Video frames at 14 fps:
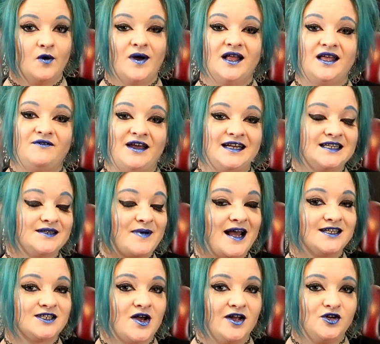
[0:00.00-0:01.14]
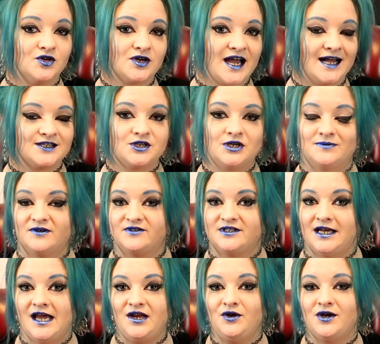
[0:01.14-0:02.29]
Well, if heated beds aren't your cat's cup of
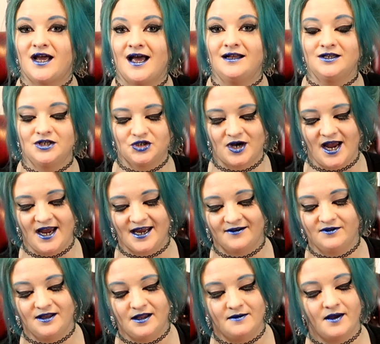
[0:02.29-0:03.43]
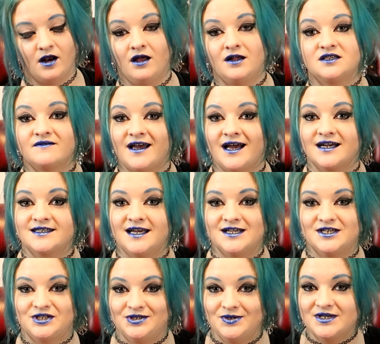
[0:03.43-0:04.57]
tea, you can try giving them lots of
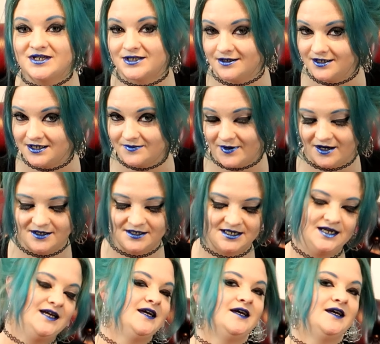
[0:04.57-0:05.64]
access to sunspots.